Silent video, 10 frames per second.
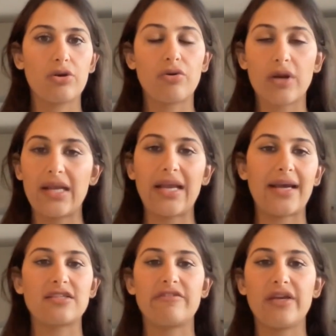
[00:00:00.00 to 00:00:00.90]
Chronic
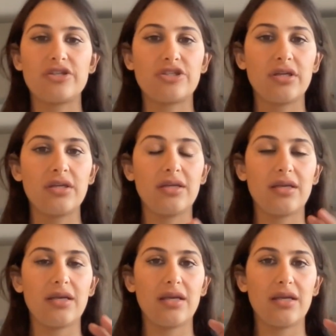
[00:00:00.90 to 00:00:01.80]
activation
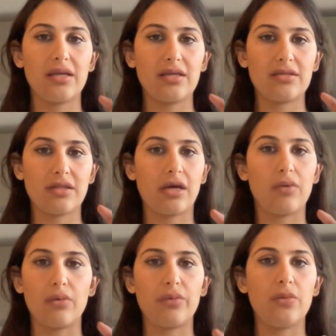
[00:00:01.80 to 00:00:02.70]
is not
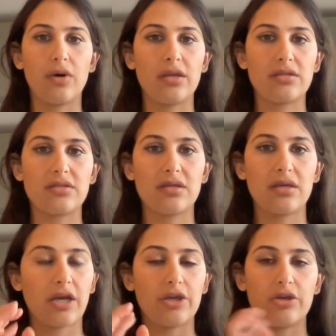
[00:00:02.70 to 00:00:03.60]
what we want.
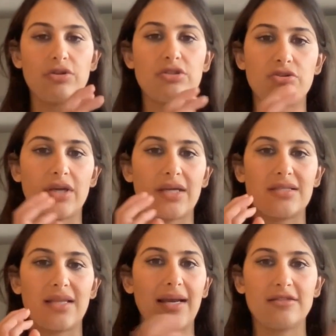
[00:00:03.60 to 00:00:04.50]
Acute stress,
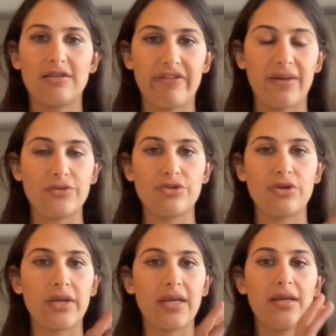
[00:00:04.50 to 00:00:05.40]
the
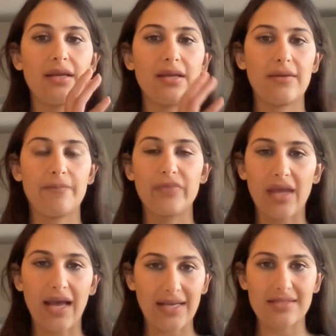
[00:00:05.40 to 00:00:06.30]
anti-inflammatory
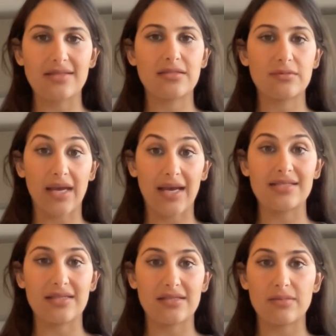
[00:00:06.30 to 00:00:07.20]
has
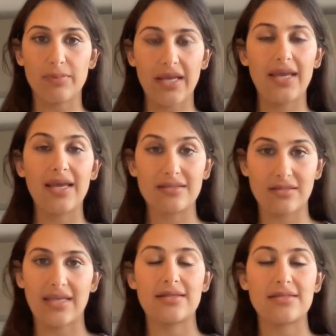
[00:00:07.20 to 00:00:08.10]
its play. It
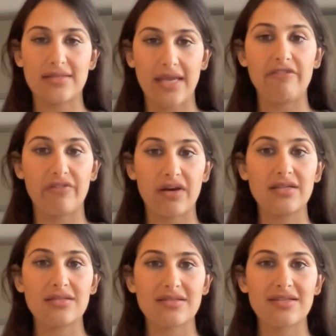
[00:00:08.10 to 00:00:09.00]
can save us.